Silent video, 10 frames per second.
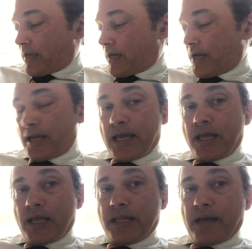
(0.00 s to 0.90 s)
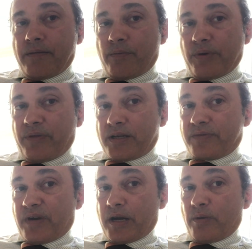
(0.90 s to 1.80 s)
And that reflects
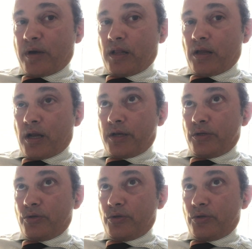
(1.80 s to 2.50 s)
very well on